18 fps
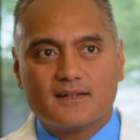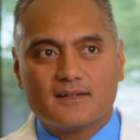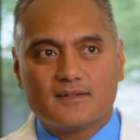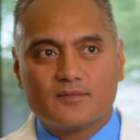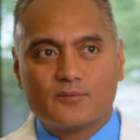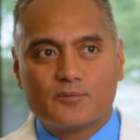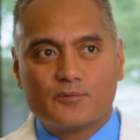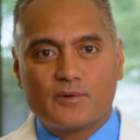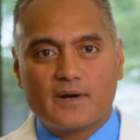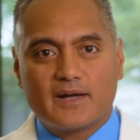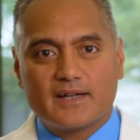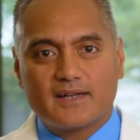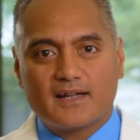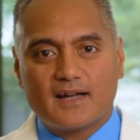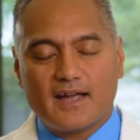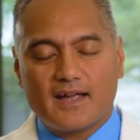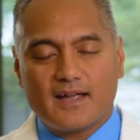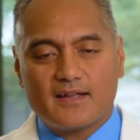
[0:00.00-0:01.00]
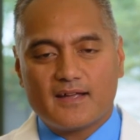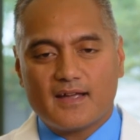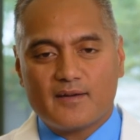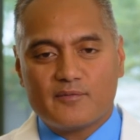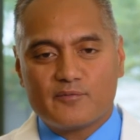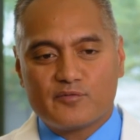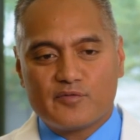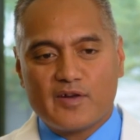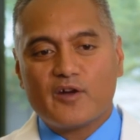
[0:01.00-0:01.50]
What I
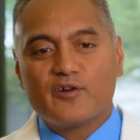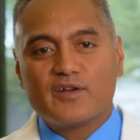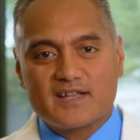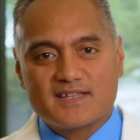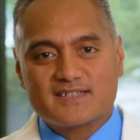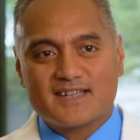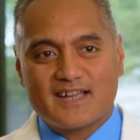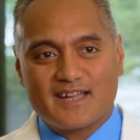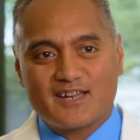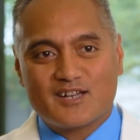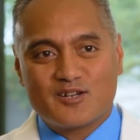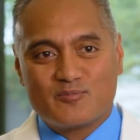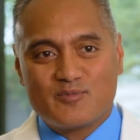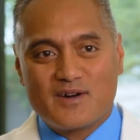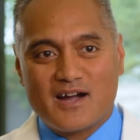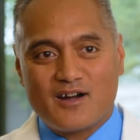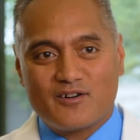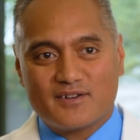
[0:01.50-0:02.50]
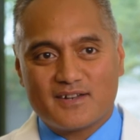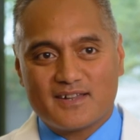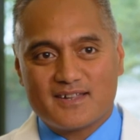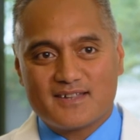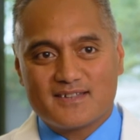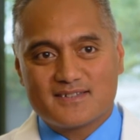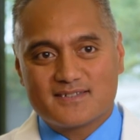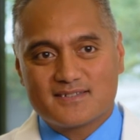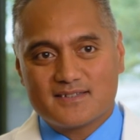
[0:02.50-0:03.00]
am very excited about
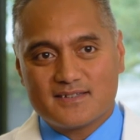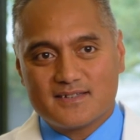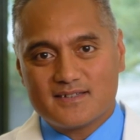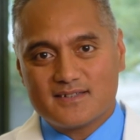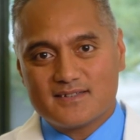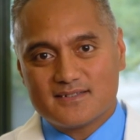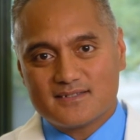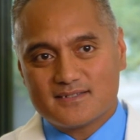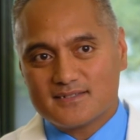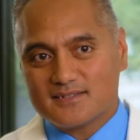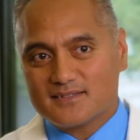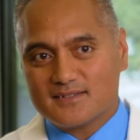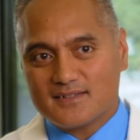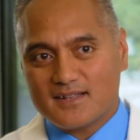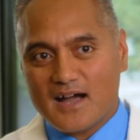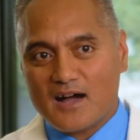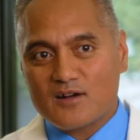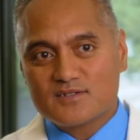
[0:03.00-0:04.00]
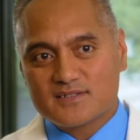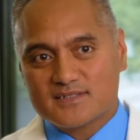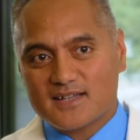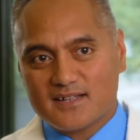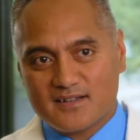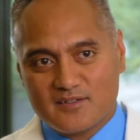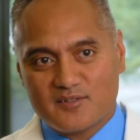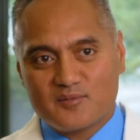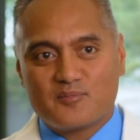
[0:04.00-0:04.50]
is these
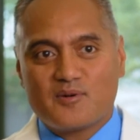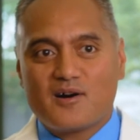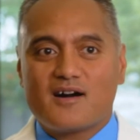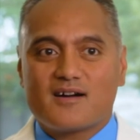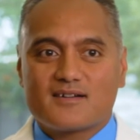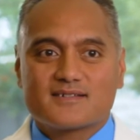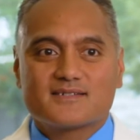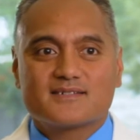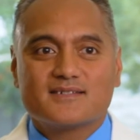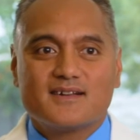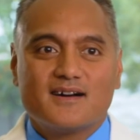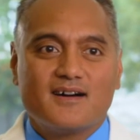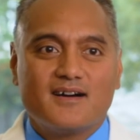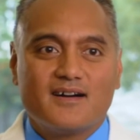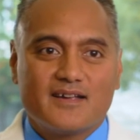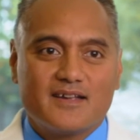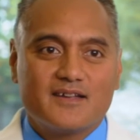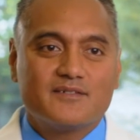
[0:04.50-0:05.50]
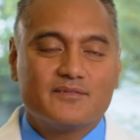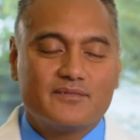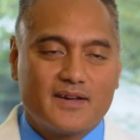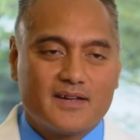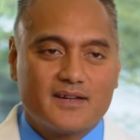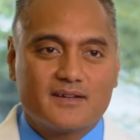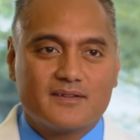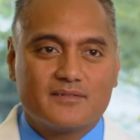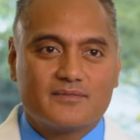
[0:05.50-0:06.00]
outside-of-the-box,
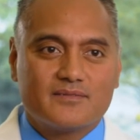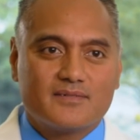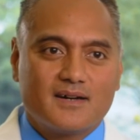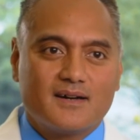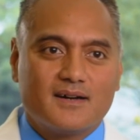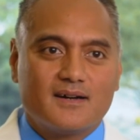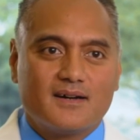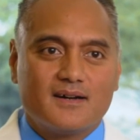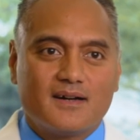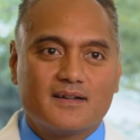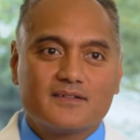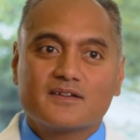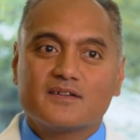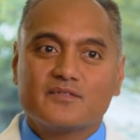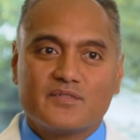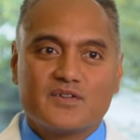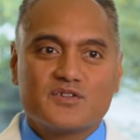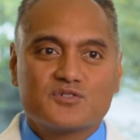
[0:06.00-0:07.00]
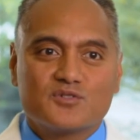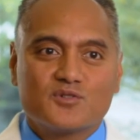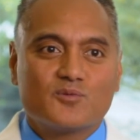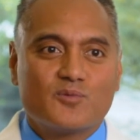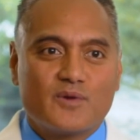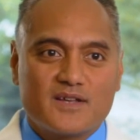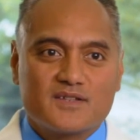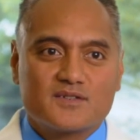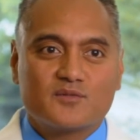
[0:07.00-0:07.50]
innovative,
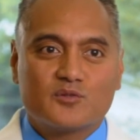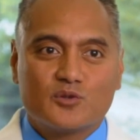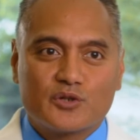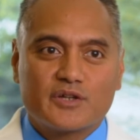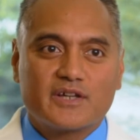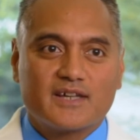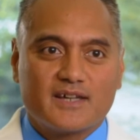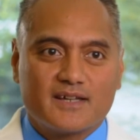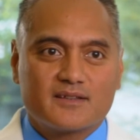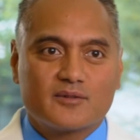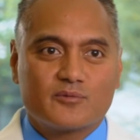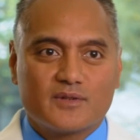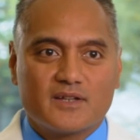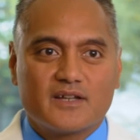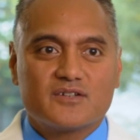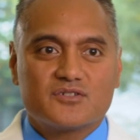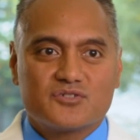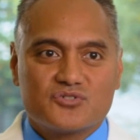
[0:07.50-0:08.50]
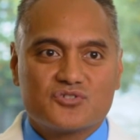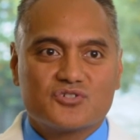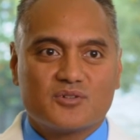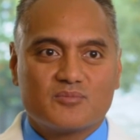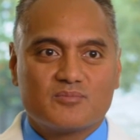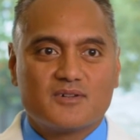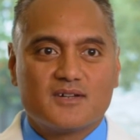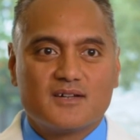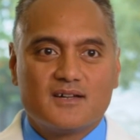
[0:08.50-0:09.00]
unconventional ways of looking at the
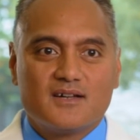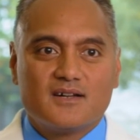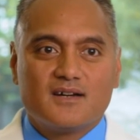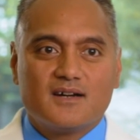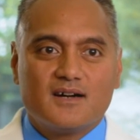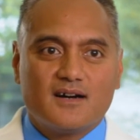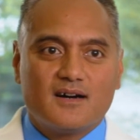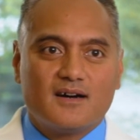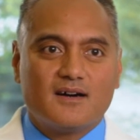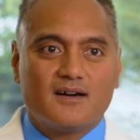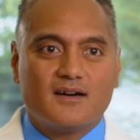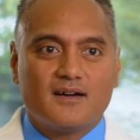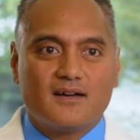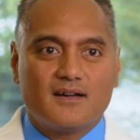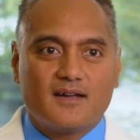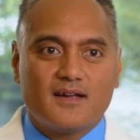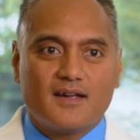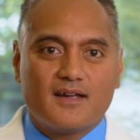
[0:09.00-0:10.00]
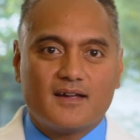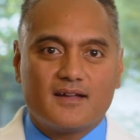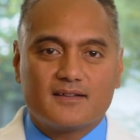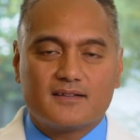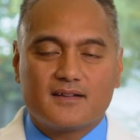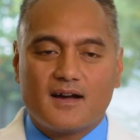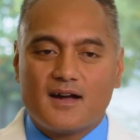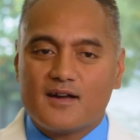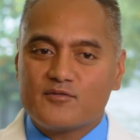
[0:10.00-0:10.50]
relationship.
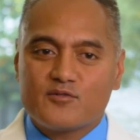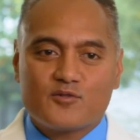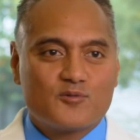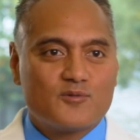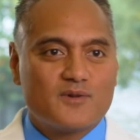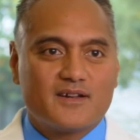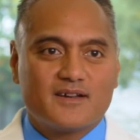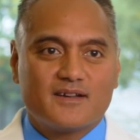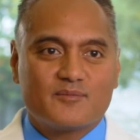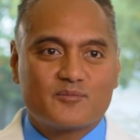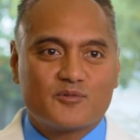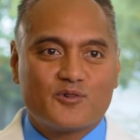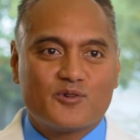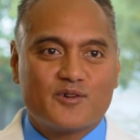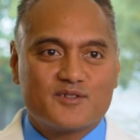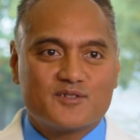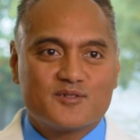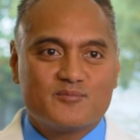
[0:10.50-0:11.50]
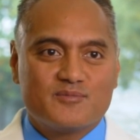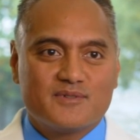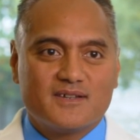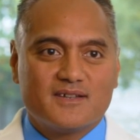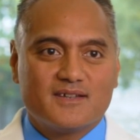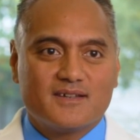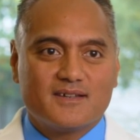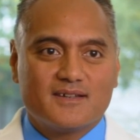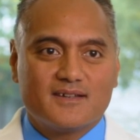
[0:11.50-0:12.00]
And I, for one, am going to
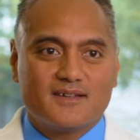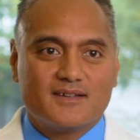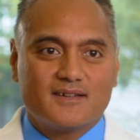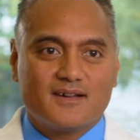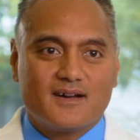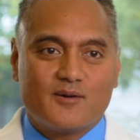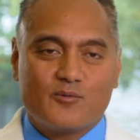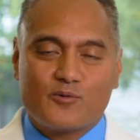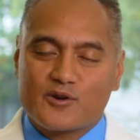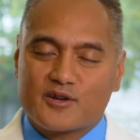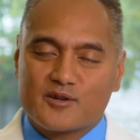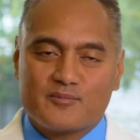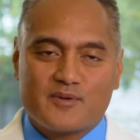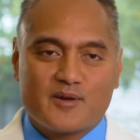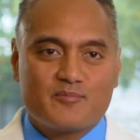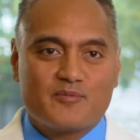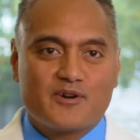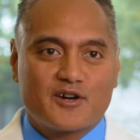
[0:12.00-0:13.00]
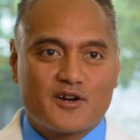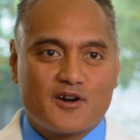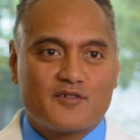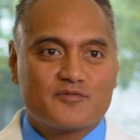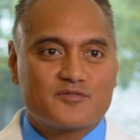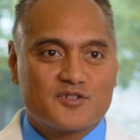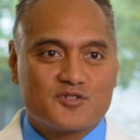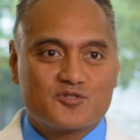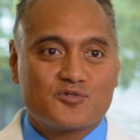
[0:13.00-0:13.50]
be uh, working my butt
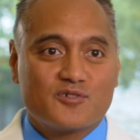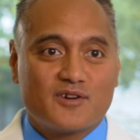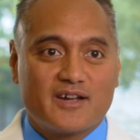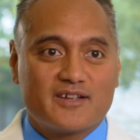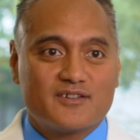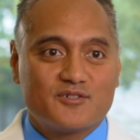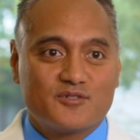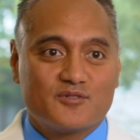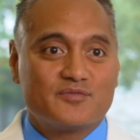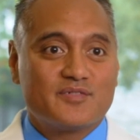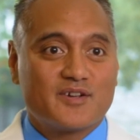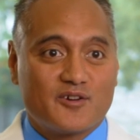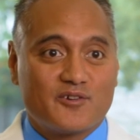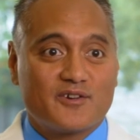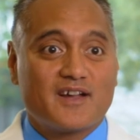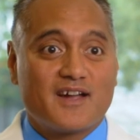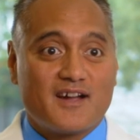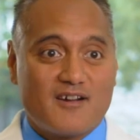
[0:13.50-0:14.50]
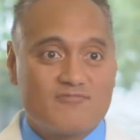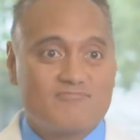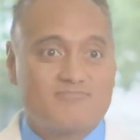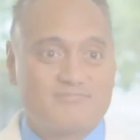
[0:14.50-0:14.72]
off to try to figure it out.